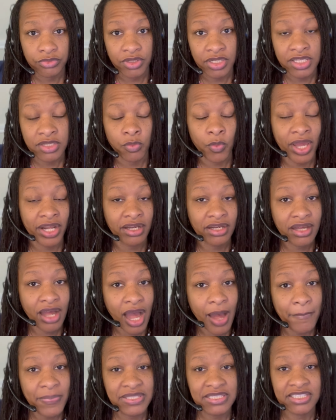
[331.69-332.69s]
a way to
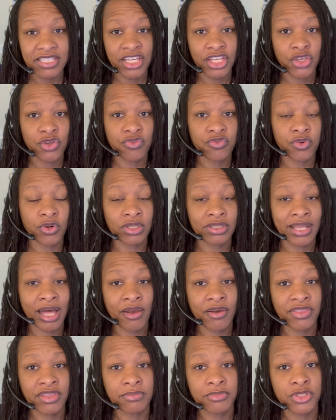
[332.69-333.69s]
compensate you for
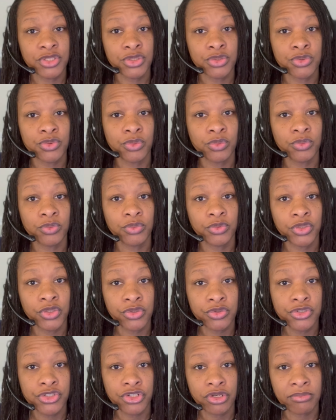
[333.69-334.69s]
allowing them to
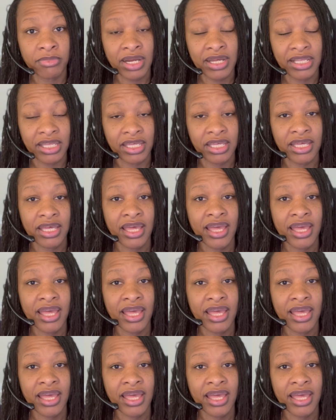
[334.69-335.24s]
use your money,